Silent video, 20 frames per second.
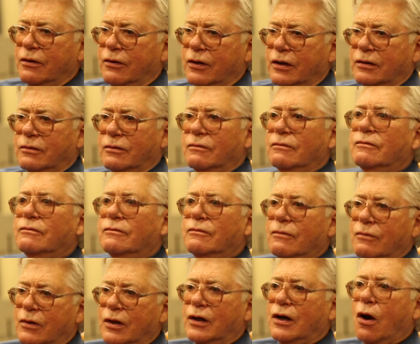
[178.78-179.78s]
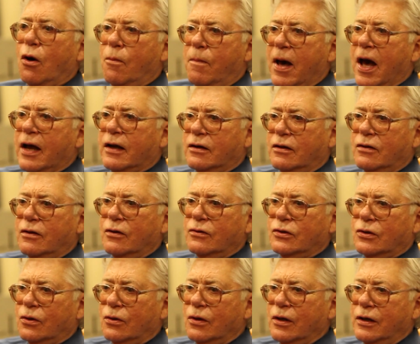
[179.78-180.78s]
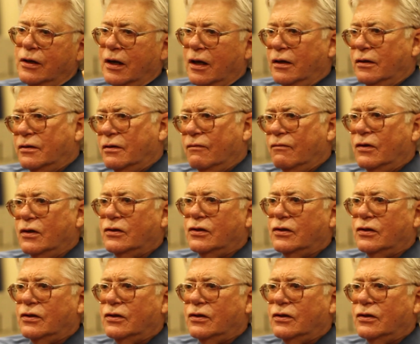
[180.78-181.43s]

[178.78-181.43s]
that go back to those early days of the